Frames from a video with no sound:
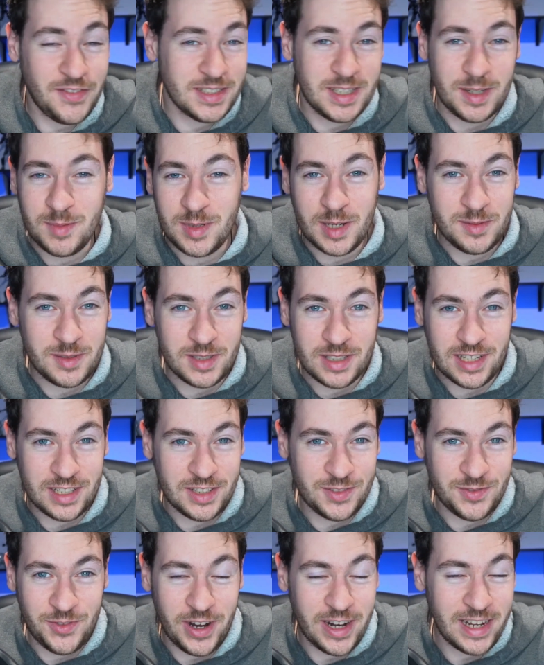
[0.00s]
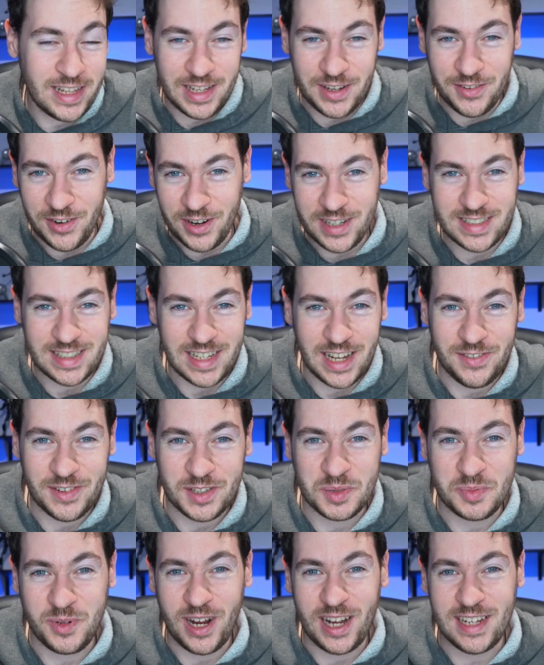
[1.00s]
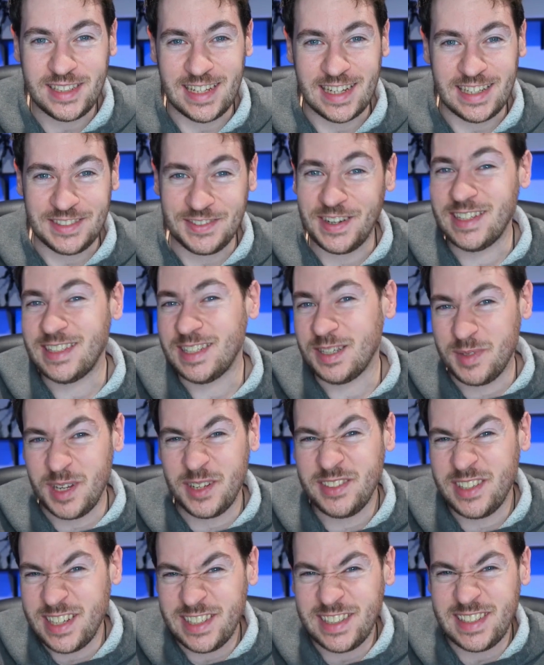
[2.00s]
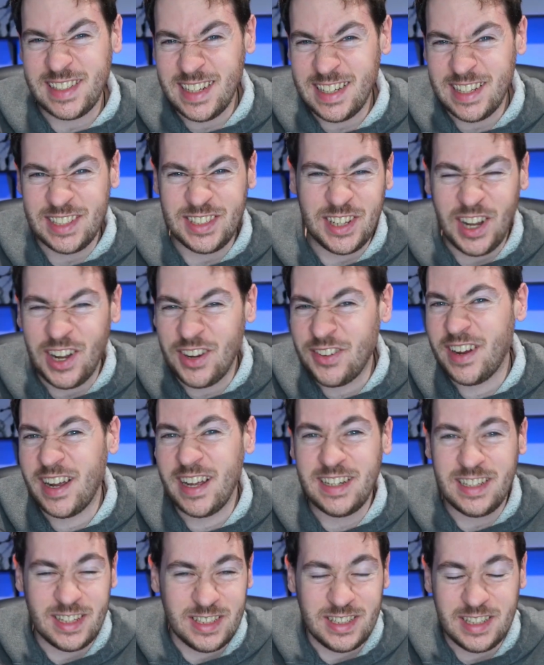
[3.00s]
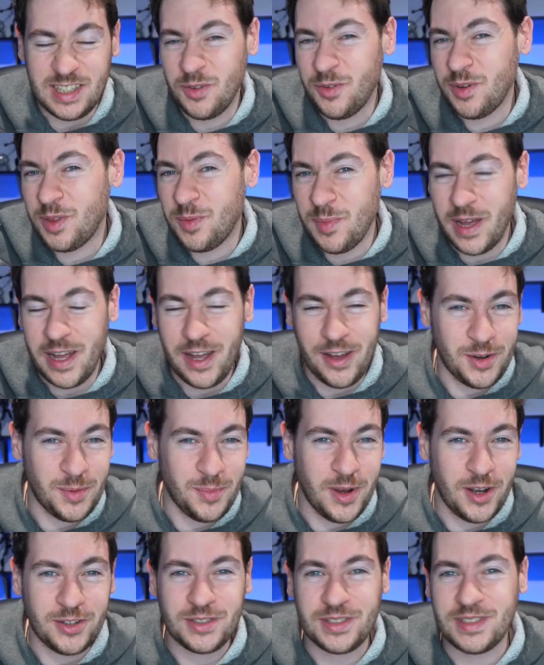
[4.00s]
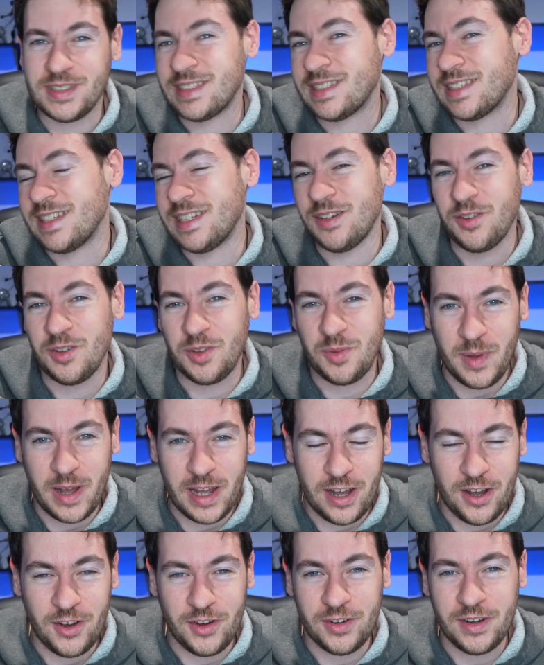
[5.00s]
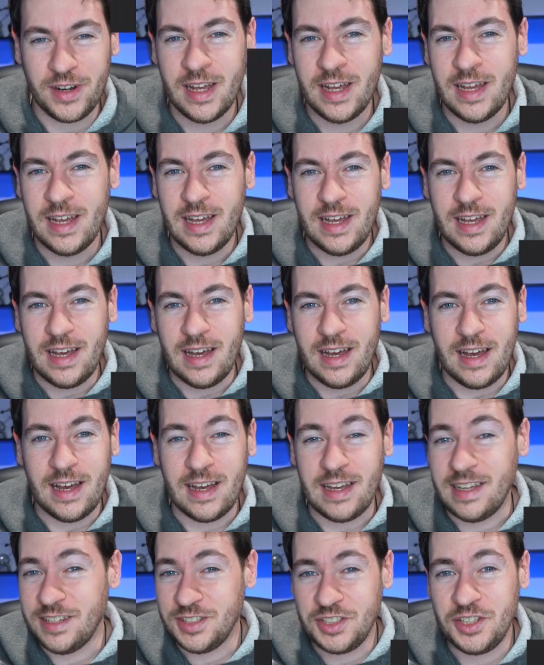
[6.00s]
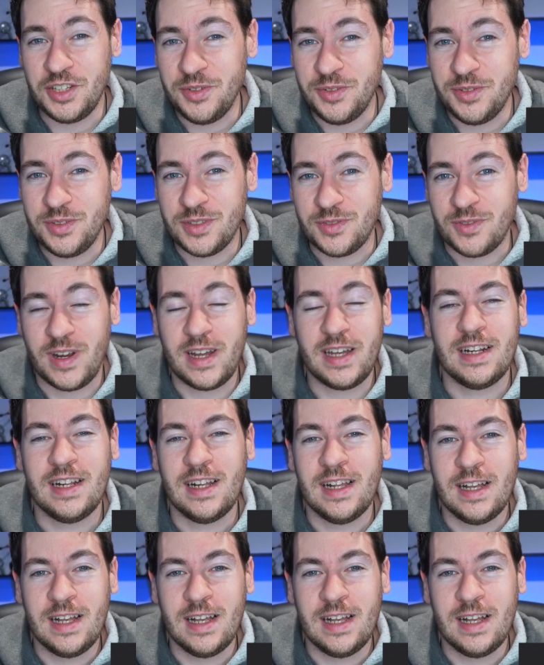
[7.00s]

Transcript: And sometimes this is frankly a very selfish process, right? Sometimes I just need to songwrite to deal with my own emotions, deal with my own uh, issues, right?